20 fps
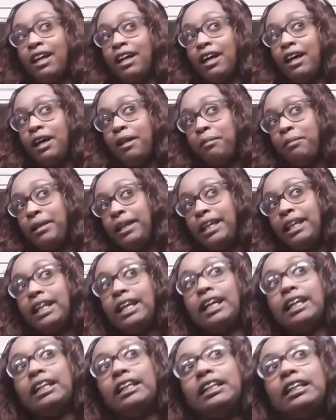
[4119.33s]
I mean,
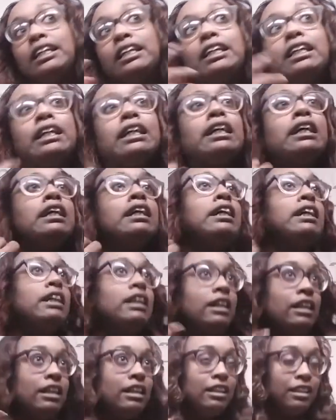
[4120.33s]
like the
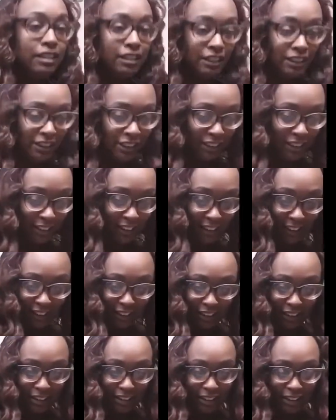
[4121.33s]
color is
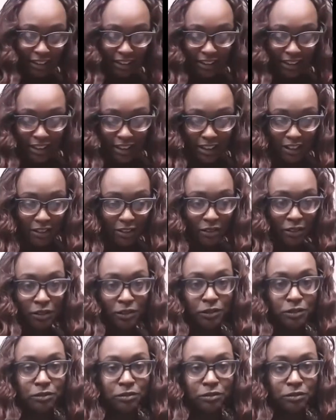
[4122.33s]
just, I don't know.